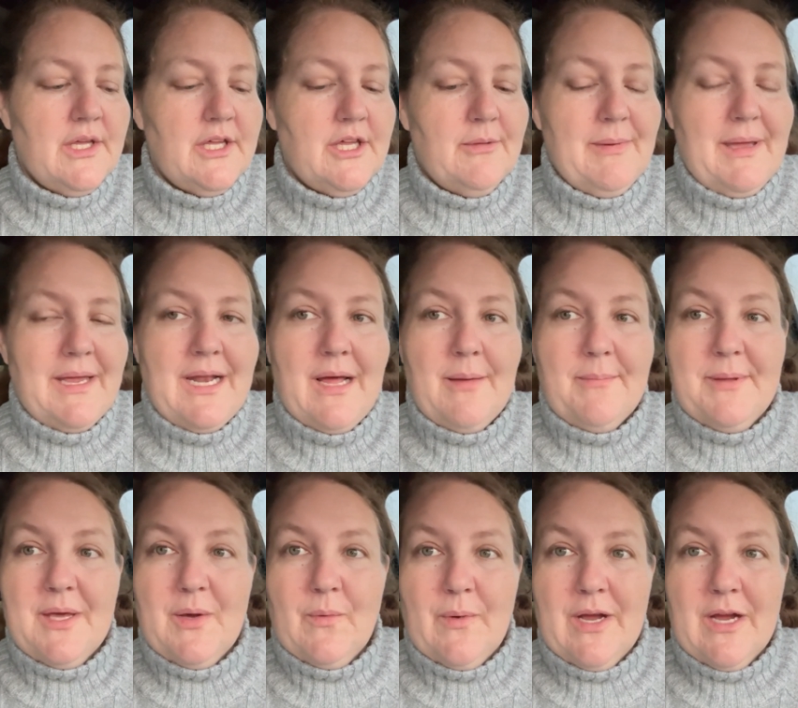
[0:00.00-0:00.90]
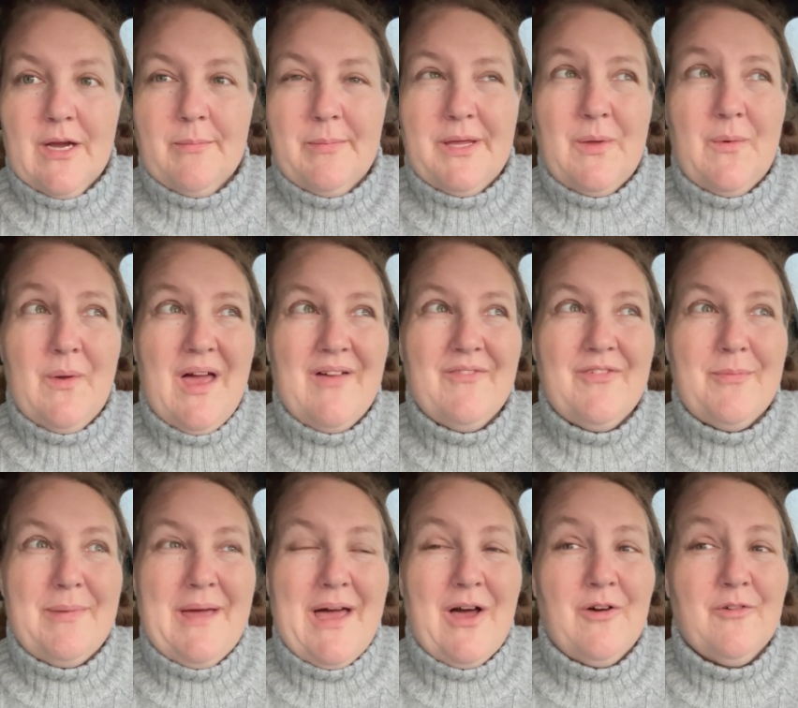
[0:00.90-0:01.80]
you may not be aware, but you have
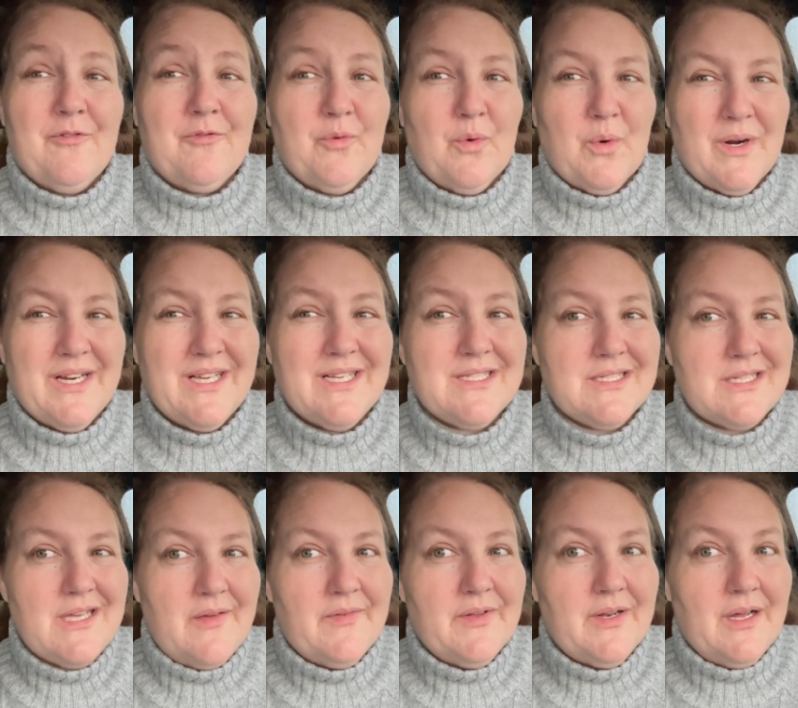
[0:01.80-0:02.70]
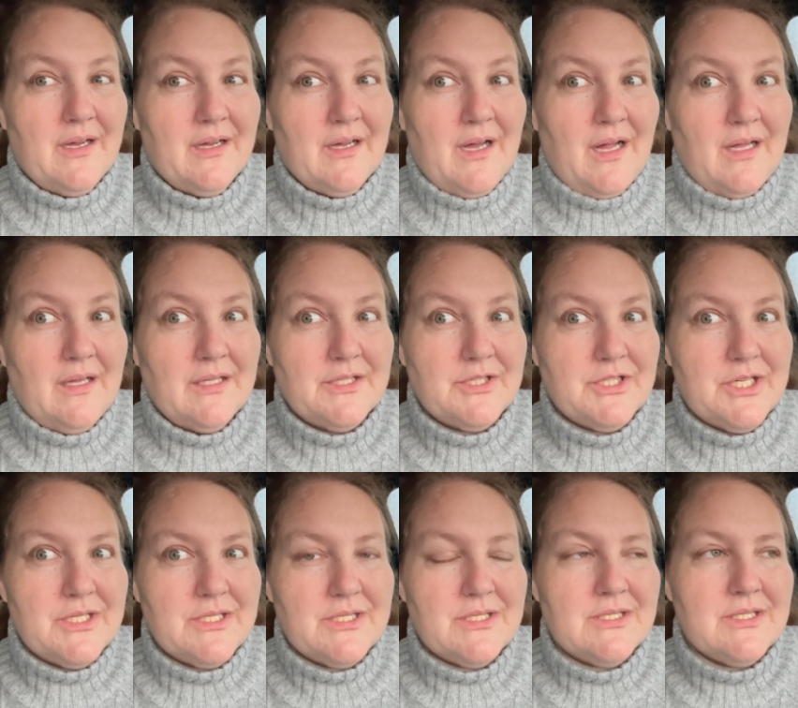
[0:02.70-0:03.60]
about 47
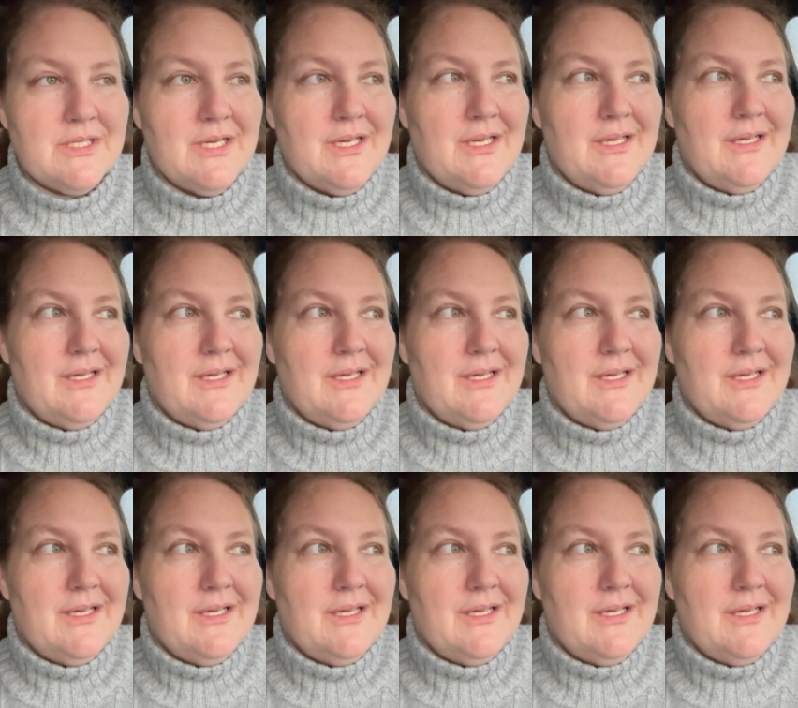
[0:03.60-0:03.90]
oncologists.